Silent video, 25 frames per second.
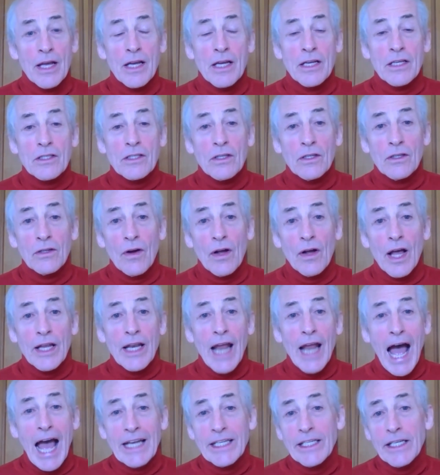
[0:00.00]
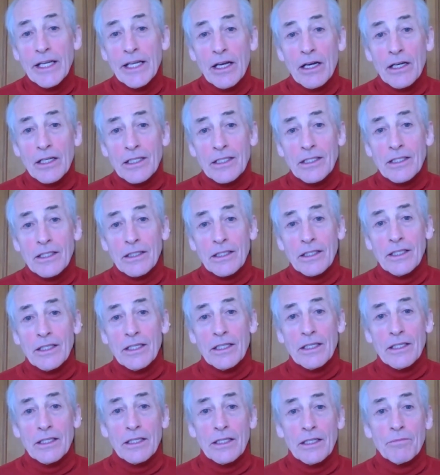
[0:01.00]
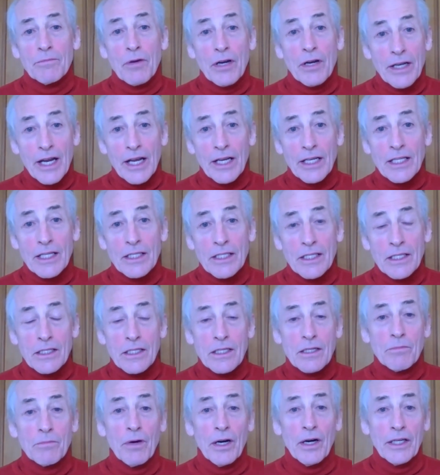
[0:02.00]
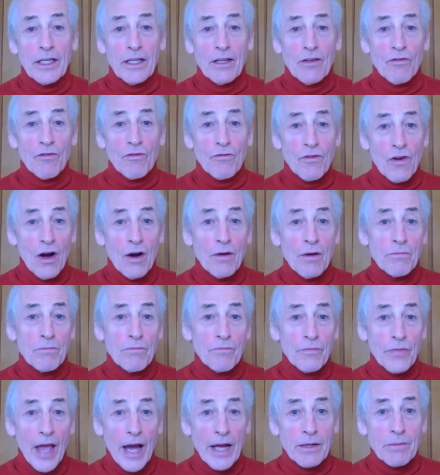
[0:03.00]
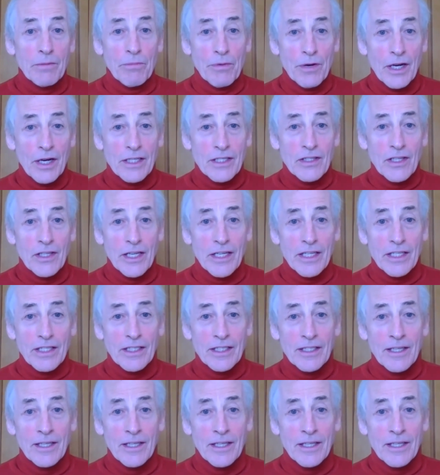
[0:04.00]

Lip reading: So an antioxidant protects the body from that process.